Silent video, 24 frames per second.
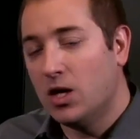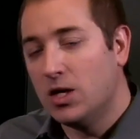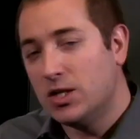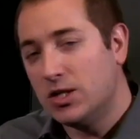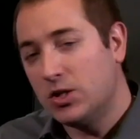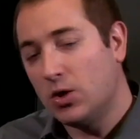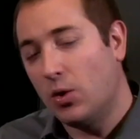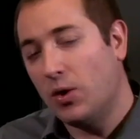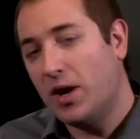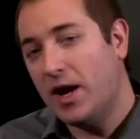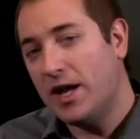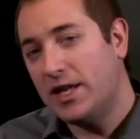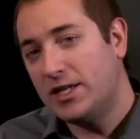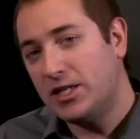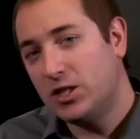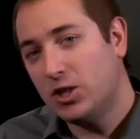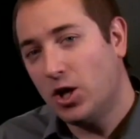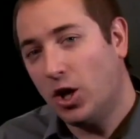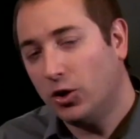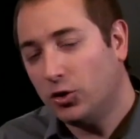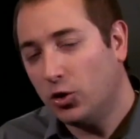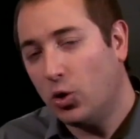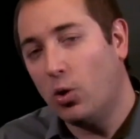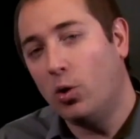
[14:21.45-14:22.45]
So it's
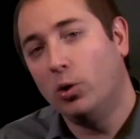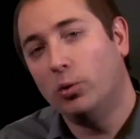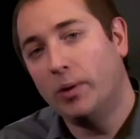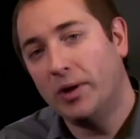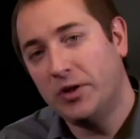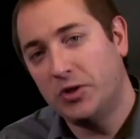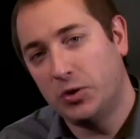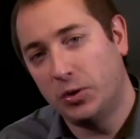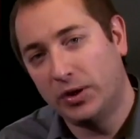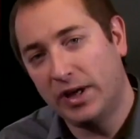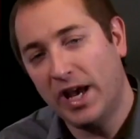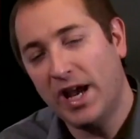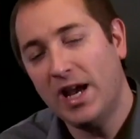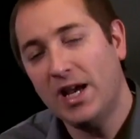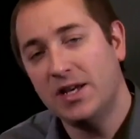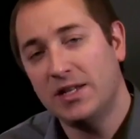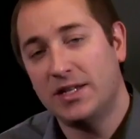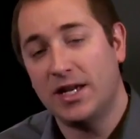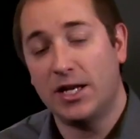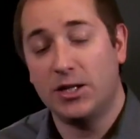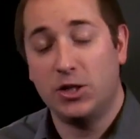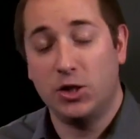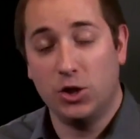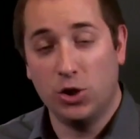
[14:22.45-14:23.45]
not always the case
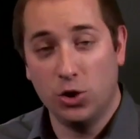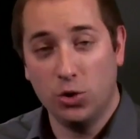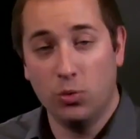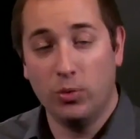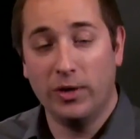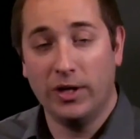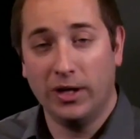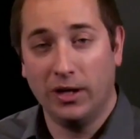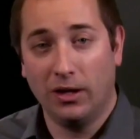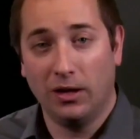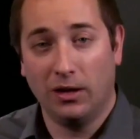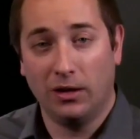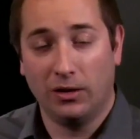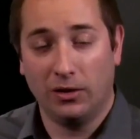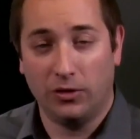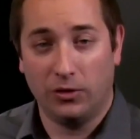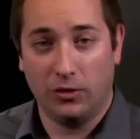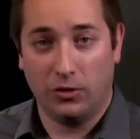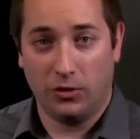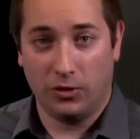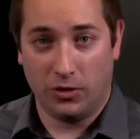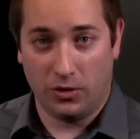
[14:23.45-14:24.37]
that you will